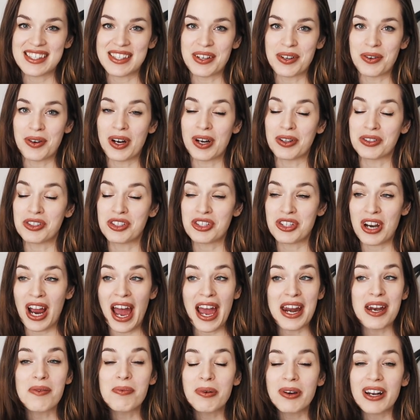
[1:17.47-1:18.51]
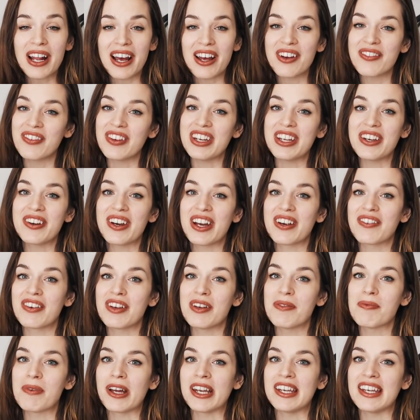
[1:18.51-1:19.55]
So I'll try to put out a video
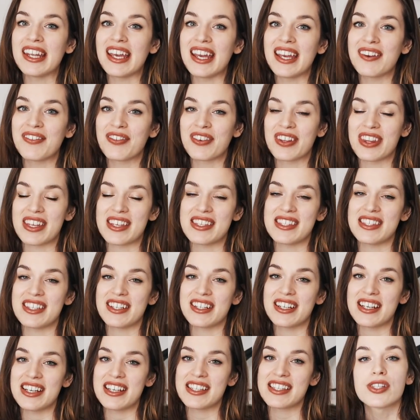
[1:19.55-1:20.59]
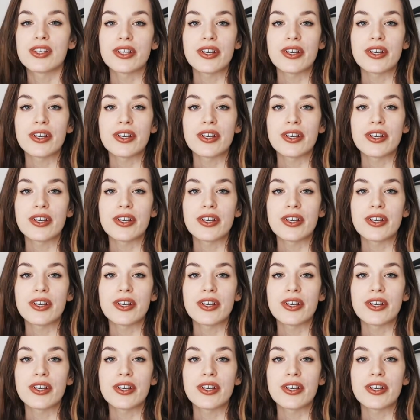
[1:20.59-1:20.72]
every Monday for this series.